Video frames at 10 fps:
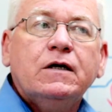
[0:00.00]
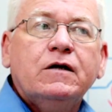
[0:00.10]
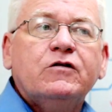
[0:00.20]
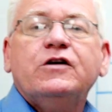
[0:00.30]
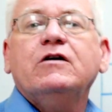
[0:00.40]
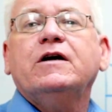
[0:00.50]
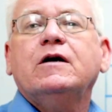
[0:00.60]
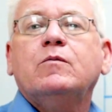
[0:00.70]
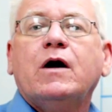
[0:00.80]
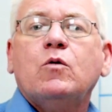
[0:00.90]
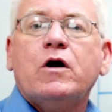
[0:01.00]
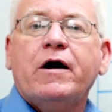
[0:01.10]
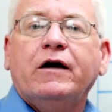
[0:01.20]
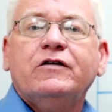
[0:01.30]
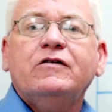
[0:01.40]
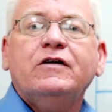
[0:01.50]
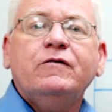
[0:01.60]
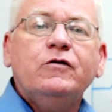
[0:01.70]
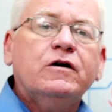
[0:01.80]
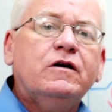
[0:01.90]
uh, the ceiling in my warehouse and
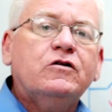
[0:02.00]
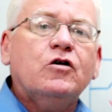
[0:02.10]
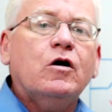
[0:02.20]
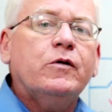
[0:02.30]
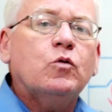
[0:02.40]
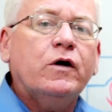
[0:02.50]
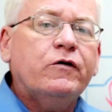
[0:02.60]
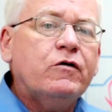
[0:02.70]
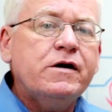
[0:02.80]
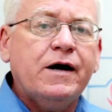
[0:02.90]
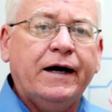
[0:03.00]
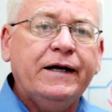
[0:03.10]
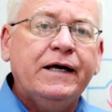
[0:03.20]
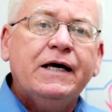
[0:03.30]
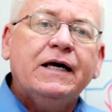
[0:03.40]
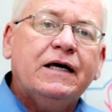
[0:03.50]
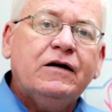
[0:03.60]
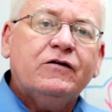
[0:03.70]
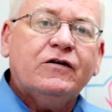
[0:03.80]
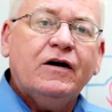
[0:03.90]
see if you can determine whether or not
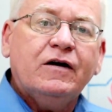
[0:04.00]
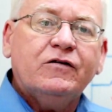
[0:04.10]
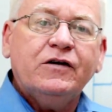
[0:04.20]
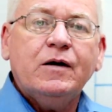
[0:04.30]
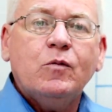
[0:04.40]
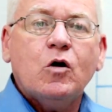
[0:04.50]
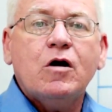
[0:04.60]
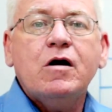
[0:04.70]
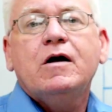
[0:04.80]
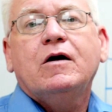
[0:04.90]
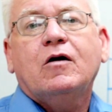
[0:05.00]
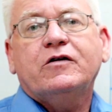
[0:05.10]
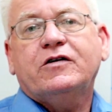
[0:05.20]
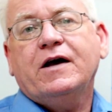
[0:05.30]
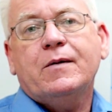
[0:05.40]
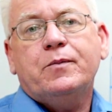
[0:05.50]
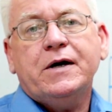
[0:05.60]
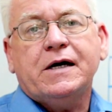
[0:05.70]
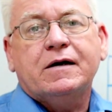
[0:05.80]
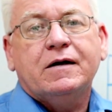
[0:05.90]
it's uh, CMR or
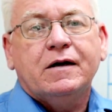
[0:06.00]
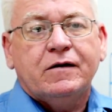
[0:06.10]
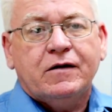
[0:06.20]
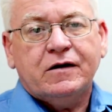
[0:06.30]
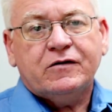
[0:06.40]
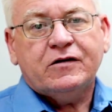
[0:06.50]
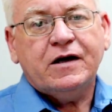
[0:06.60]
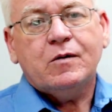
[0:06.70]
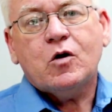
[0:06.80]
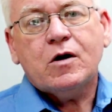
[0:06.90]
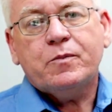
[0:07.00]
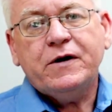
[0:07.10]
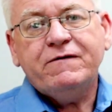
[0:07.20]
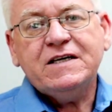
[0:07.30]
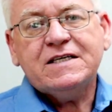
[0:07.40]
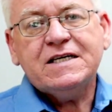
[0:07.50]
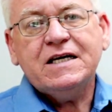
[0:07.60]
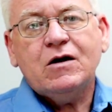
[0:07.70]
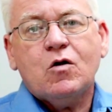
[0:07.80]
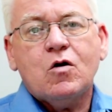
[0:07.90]
CMP, that it's CMR
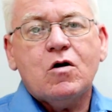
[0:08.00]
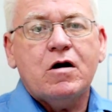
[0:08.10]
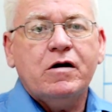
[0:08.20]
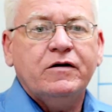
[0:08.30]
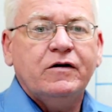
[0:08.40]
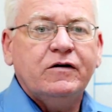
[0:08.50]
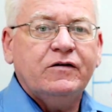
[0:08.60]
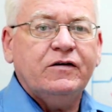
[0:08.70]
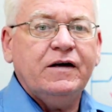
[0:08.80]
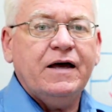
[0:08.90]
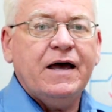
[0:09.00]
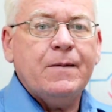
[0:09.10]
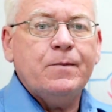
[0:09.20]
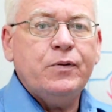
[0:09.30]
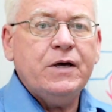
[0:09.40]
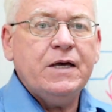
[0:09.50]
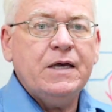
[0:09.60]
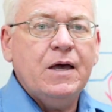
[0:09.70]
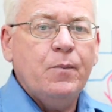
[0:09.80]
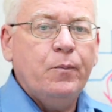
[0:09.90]
PVC or
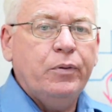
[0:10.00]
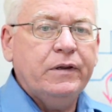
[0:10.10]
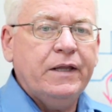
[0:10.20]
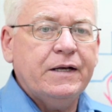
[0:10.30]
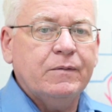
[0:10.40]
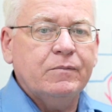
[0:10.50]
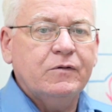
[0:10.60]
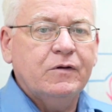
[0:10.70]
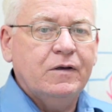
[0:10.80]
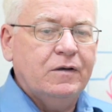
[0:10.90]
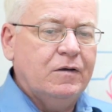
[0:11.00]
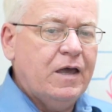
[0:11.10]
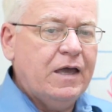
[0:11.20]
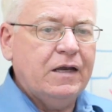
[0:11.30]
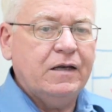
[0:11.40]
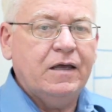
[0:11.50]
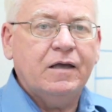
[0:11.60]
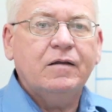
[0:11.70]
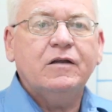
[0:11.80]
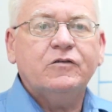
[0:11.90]
CMP plenum and
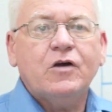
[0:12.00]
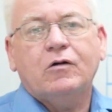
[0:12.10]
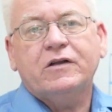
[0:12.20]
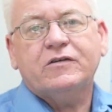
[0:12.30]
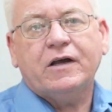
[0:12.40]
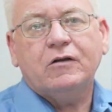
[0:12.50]
uh, let's go. Let's